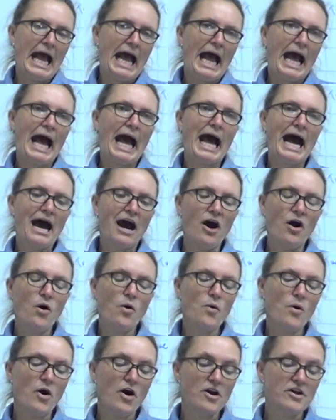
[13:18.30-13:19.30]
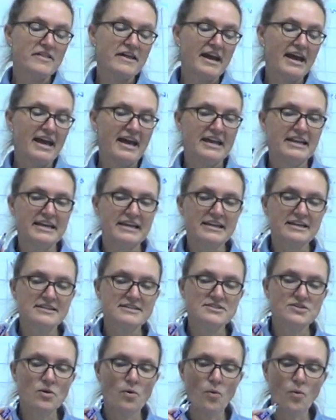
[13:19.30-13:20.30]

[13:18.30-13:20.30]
How are the headings